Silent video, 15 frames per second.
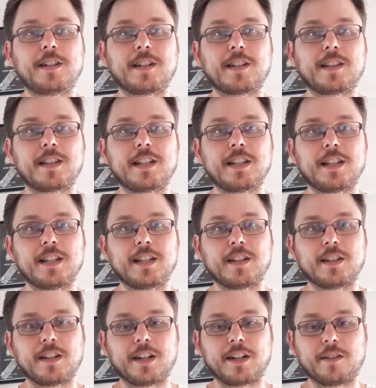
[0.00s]
in
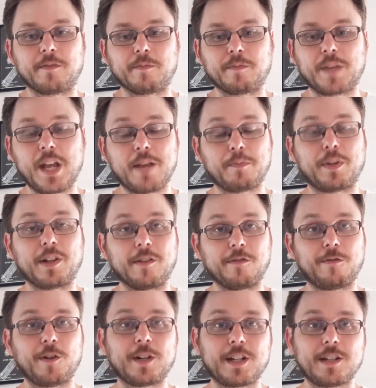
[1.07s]
the gameplay
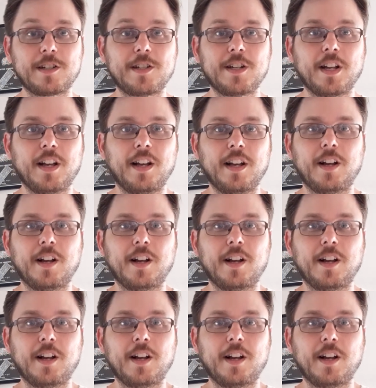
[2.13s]
footage,